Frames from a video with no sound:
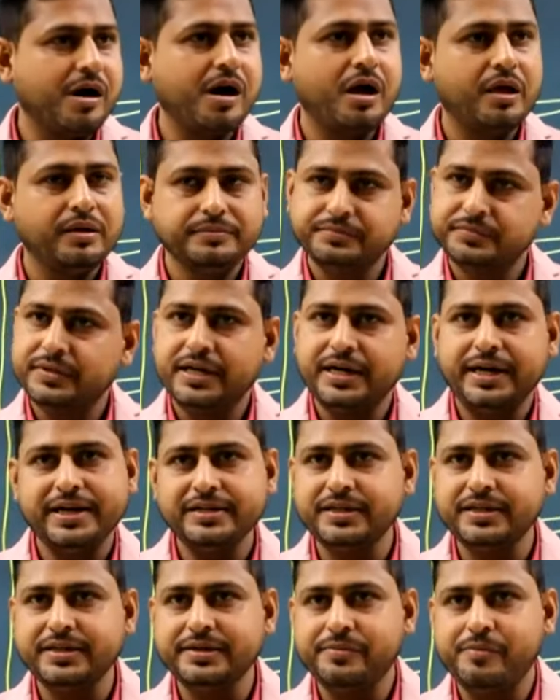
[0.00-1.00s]
Sir, what
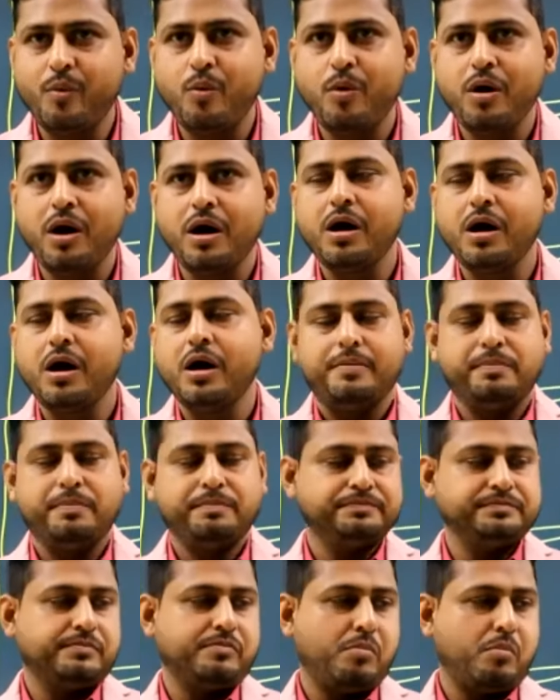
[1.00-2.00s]

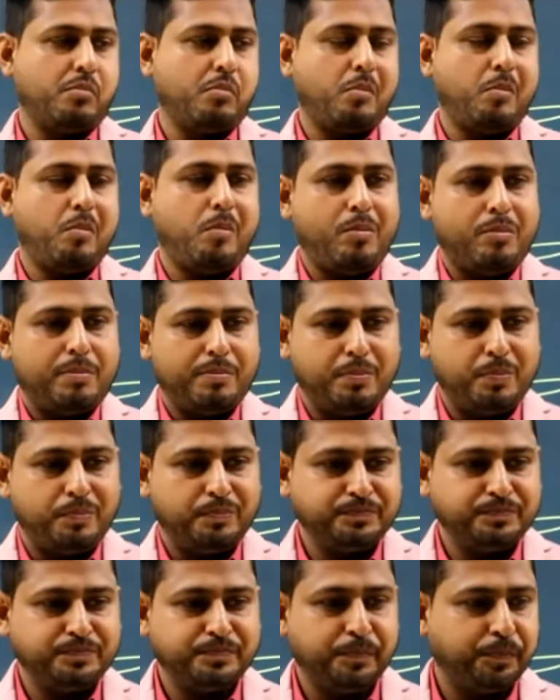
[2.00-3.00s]
belongs to
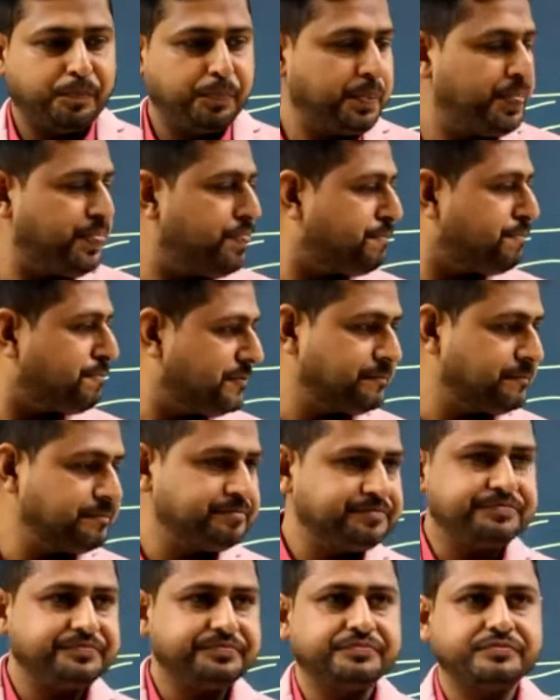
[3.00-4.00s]

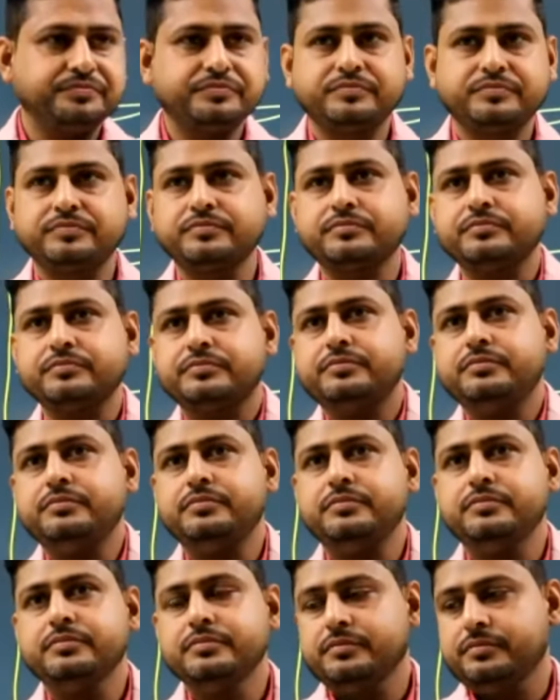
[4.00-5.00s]
email
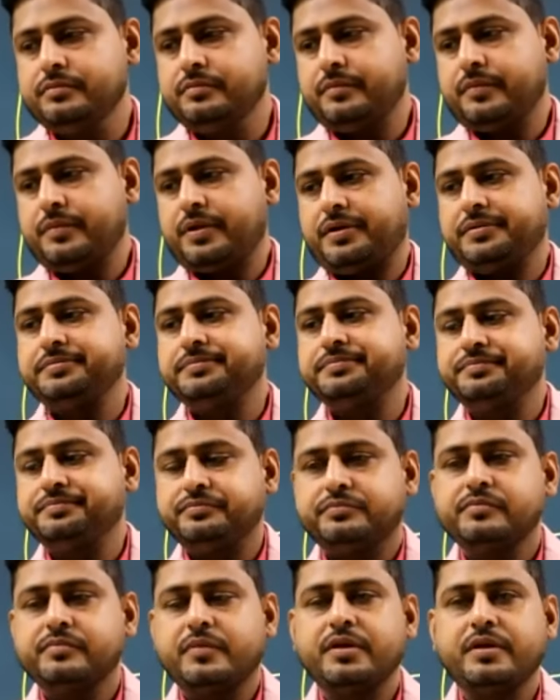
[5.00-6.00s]
address for a
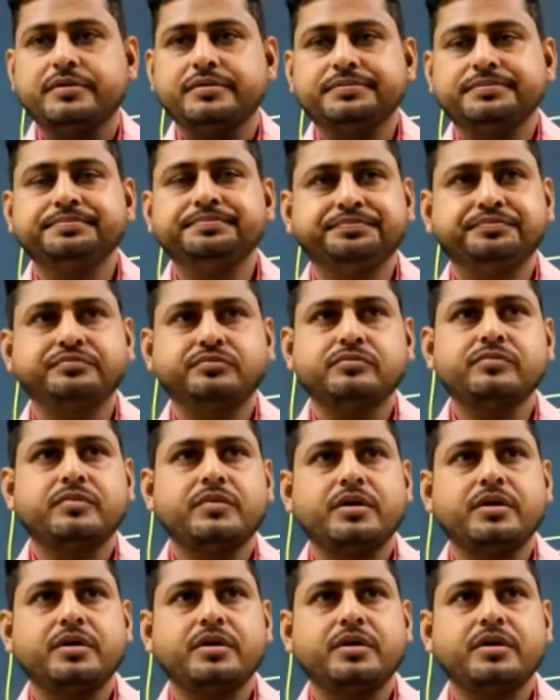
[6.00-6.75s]
specific person?